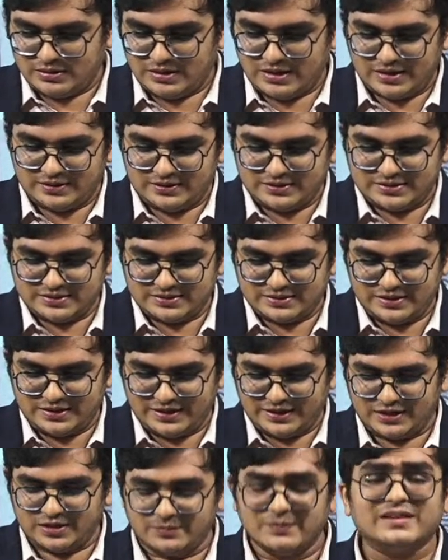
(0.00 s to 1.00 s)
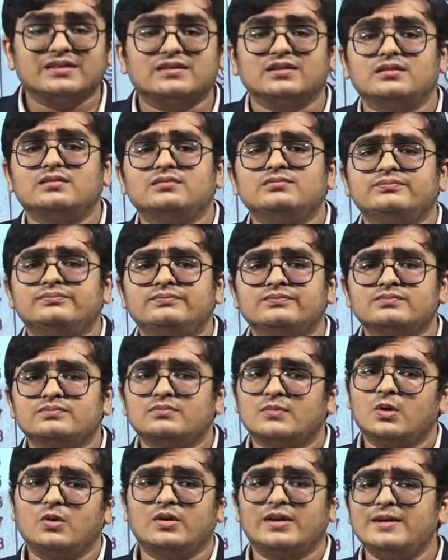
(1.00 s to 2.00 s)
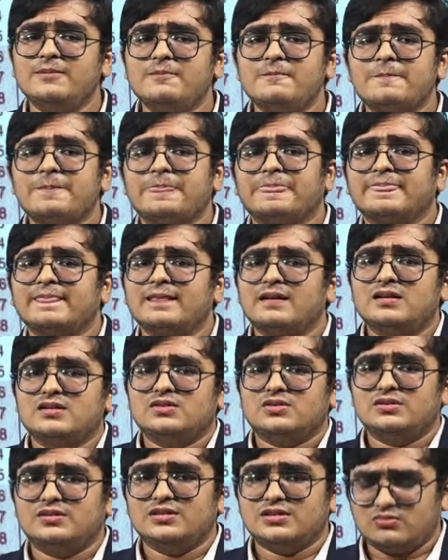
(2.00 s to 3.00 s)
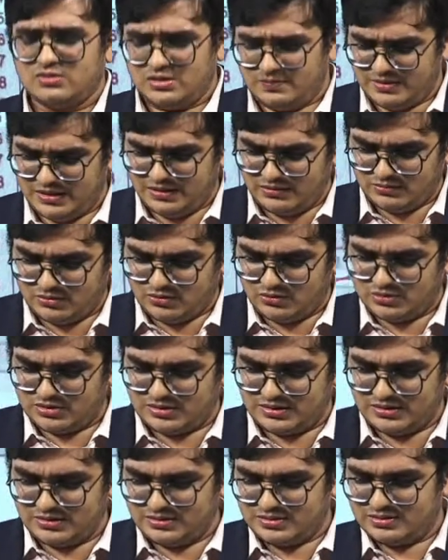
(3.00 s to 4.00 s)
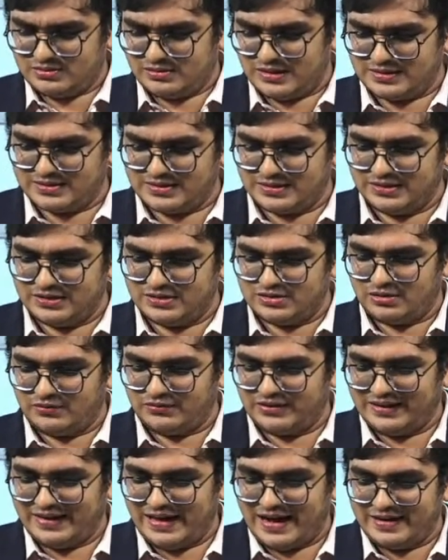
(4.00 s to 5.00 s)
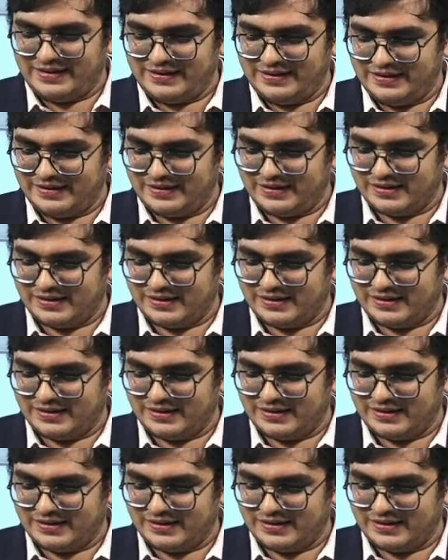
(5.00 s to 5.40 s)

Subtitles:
and this is the right method. Okay, so this will be those things, and signature of the candidate